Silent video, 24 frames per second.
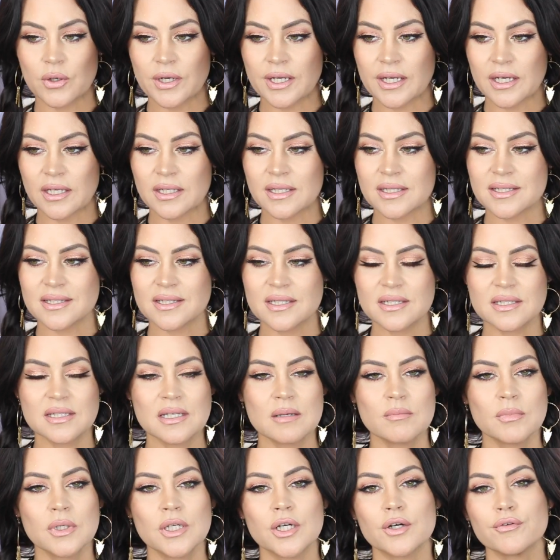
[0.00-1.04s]
Organics. They
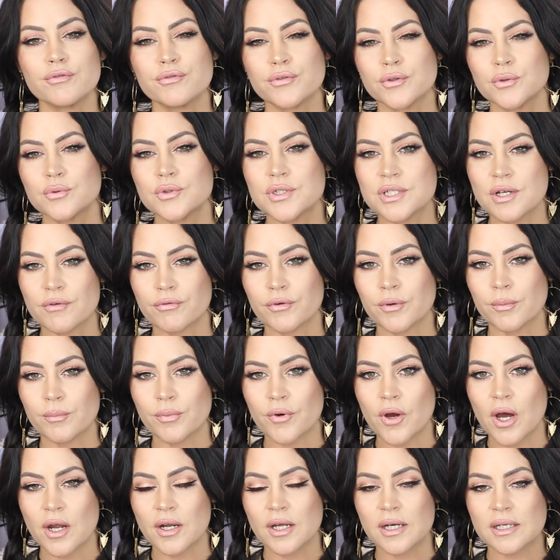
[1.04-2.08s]
sent me a few different
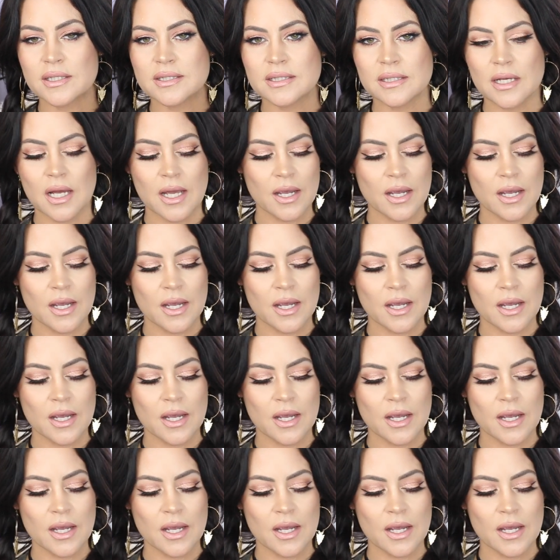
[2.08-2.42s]
products.